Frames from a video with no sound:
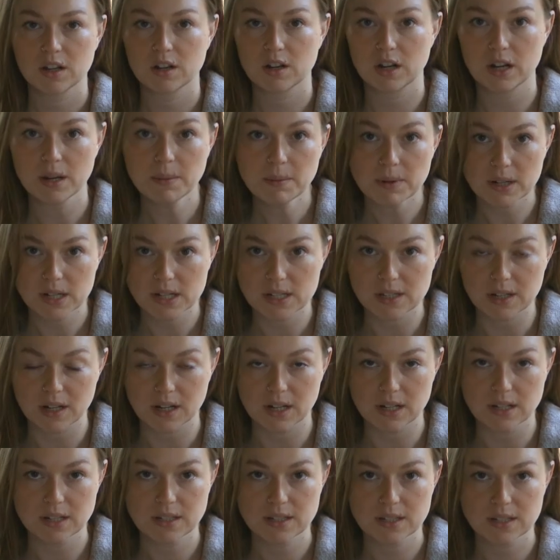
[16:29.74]
Cranberry
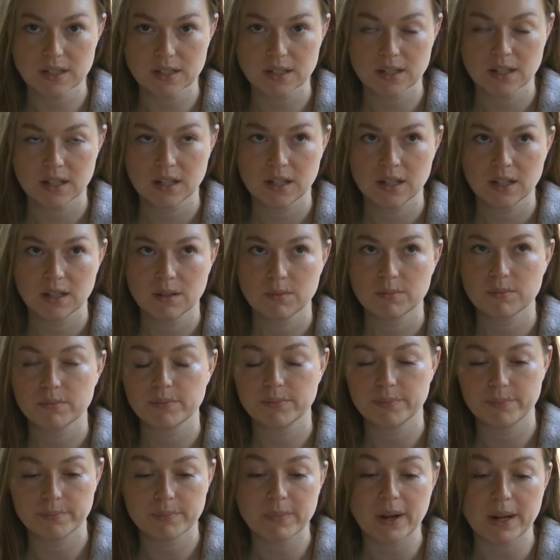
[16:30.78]
sauce
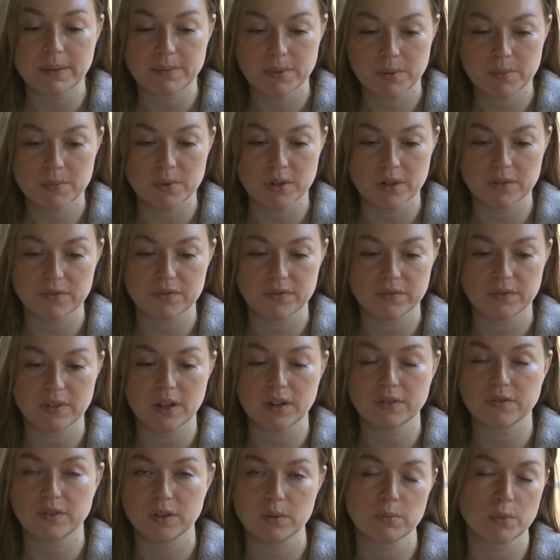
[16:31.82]
might be
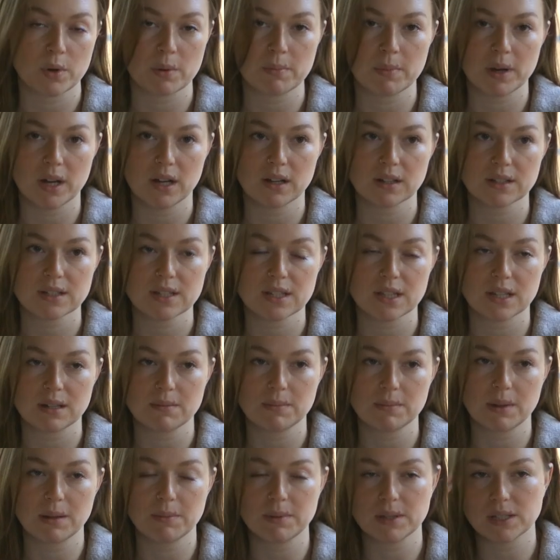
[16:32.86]
a few more bucks
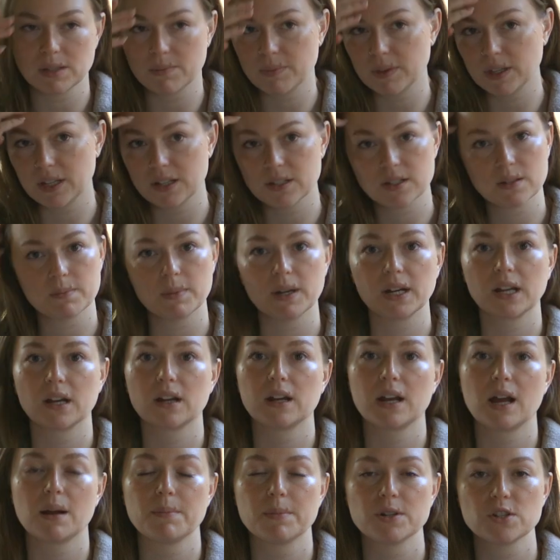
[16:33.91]
than maybe something else depending on
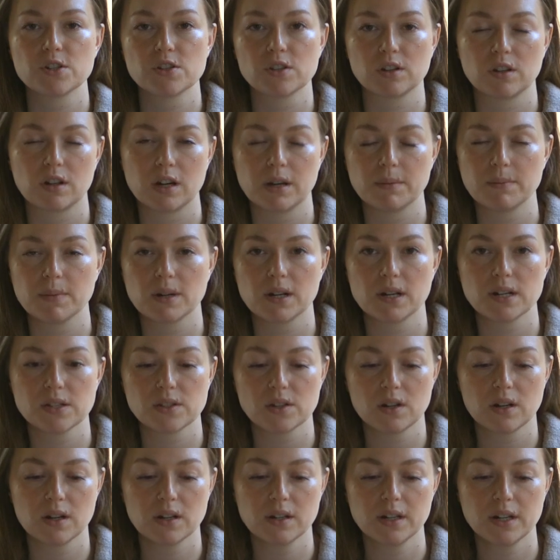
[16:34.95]
how much the cranberries
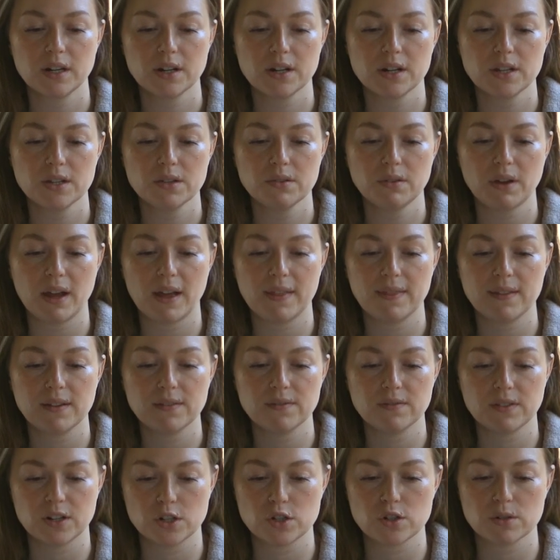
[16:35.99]
are near you, and
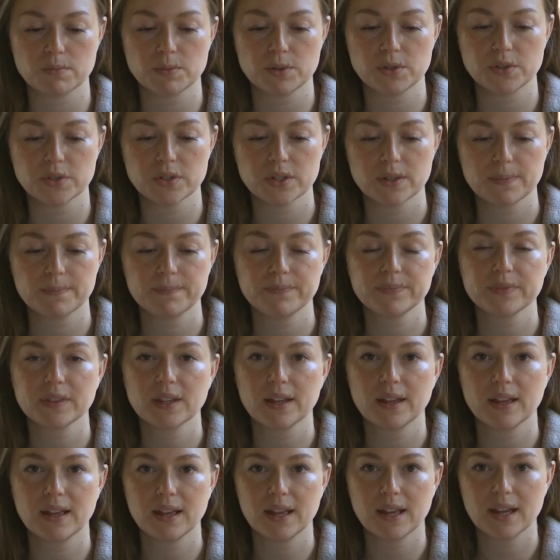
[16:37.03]
then vegetables.
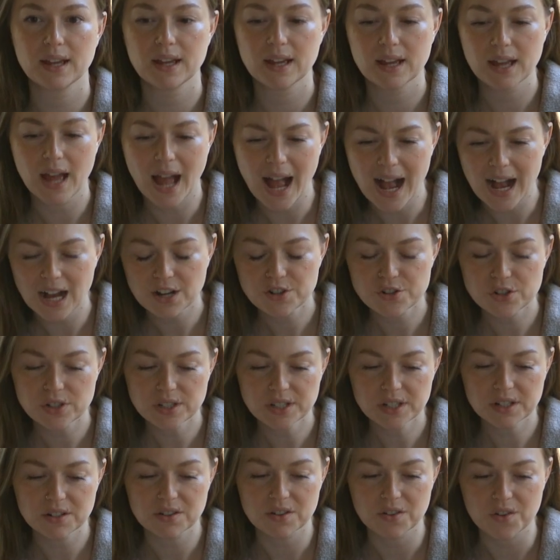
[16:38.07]

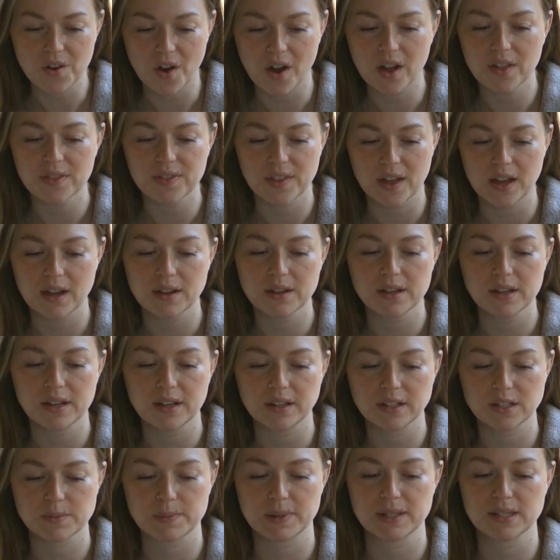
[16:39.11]
Actually not that
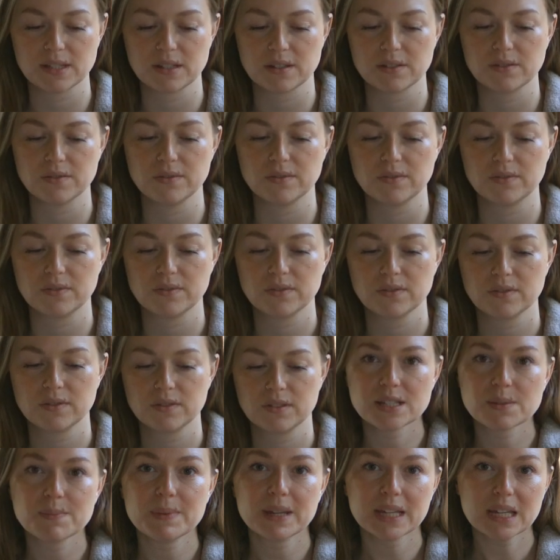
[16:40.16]
expensive.
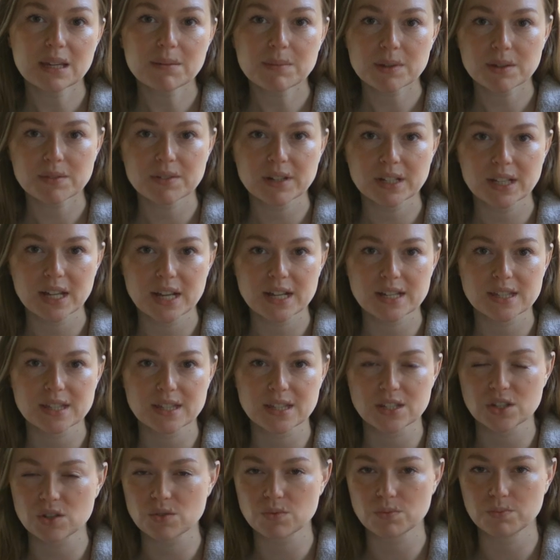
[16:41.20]
It's making me realize
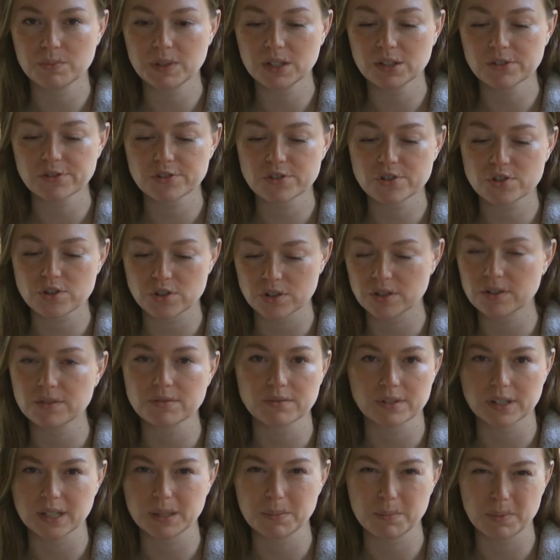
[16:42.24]
this meal shouldn't
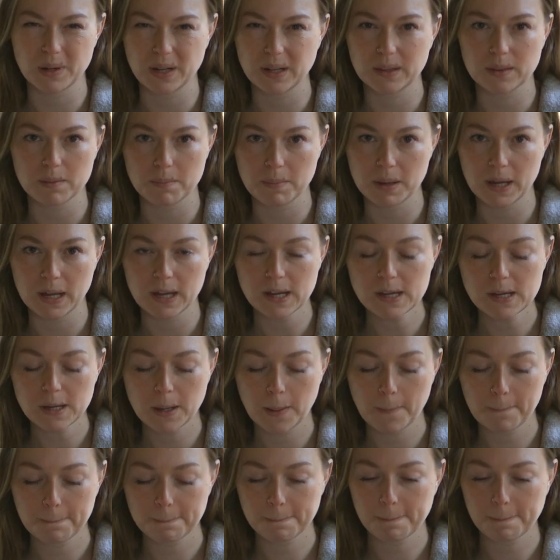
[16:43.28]
really break the bank,